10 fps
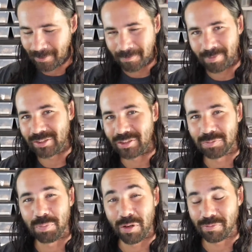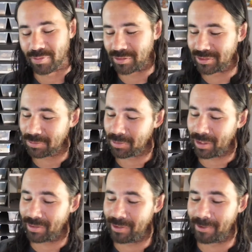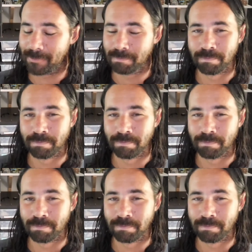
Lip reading: That's just perfect, just what I needed.